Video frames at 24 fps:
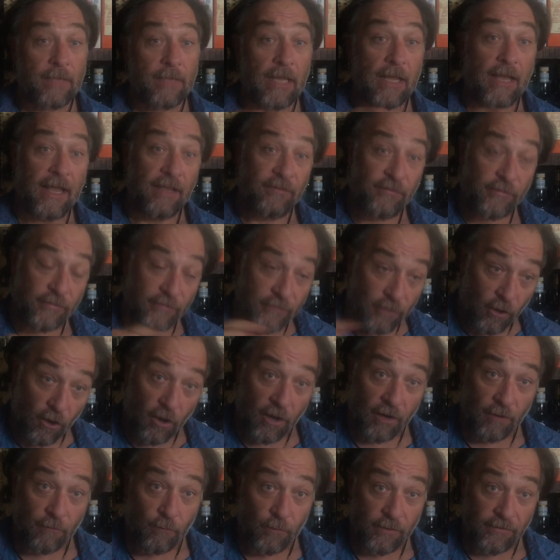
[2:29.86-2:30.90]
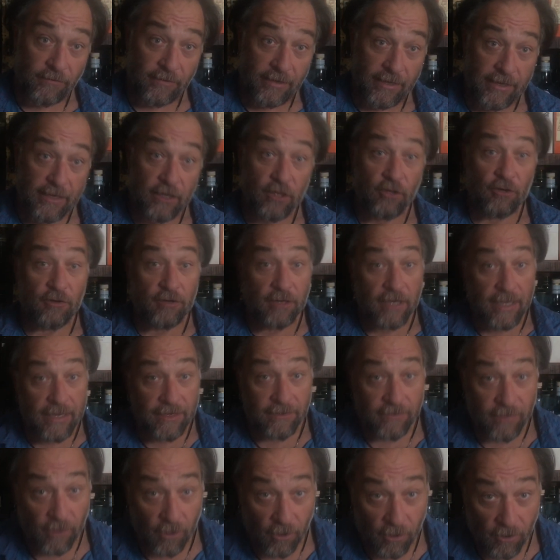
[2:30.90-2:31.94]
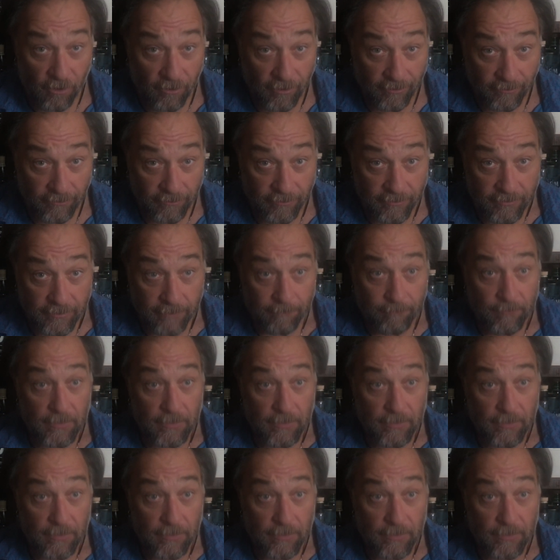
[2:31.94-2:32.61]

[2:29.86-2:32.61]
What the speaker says: A style of whiskey unique to Ireland